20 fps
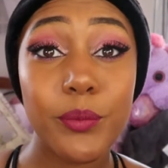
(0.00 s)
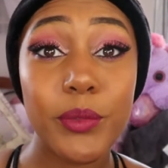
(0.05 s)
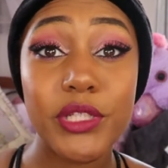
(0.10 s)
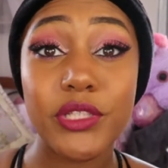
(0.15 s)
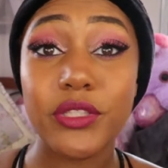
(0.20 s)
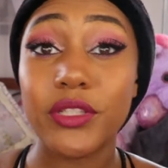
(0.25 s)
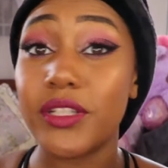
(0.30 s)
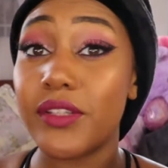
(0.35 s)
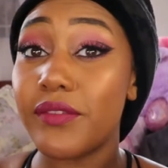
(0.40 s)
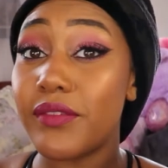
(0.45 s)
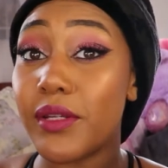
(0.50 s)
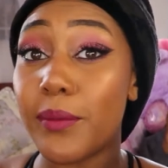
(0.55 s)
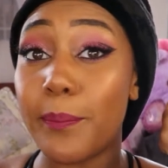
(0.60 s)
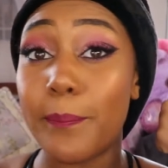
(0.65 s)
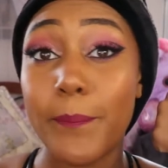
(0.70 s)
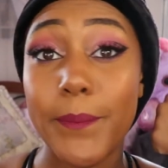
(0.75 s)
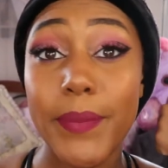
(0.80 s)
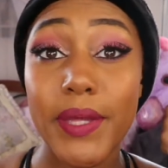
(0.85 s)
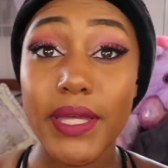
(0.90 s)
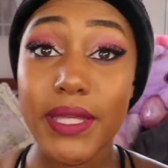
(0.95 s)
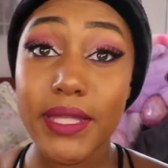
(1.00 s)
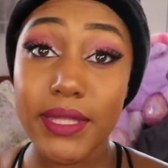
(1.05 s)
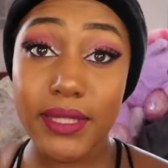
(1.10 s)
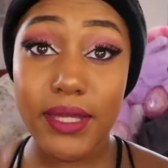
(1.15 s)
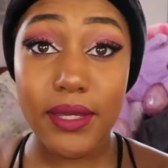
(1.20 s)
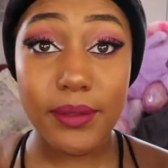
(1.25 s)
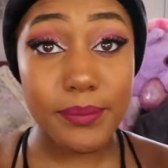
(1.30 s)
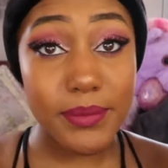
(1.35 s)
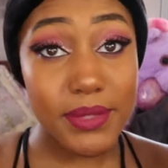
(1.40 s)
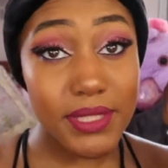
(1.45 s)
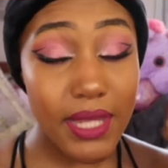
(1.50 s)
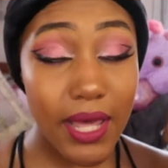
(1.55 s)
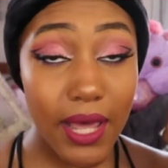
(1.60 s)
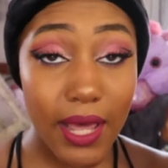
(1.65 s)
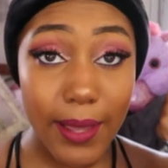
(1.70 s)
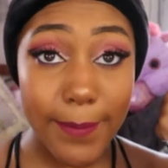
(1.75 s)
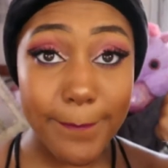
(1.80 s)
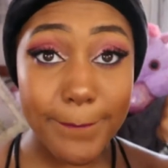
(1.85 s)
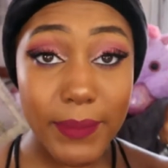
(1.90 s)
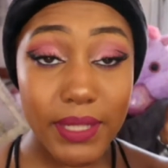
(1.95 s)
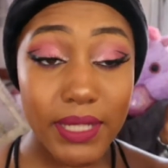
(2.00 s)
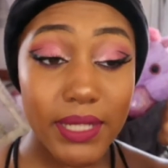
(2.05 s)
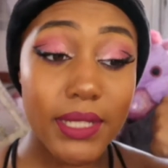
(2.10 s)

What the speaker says: Make sure to give it a big thumbs up.